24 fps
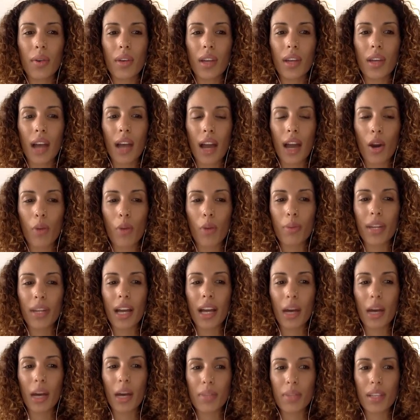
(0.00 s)
I hope it
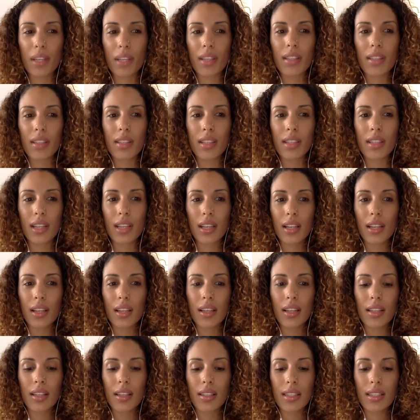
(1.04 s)
helps us
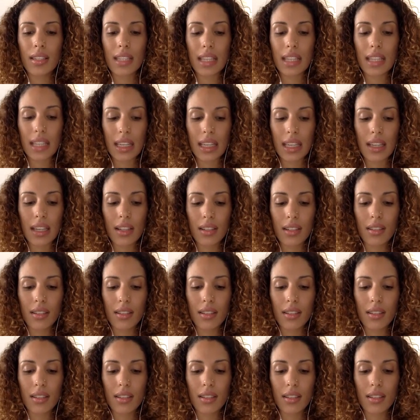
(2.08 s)
see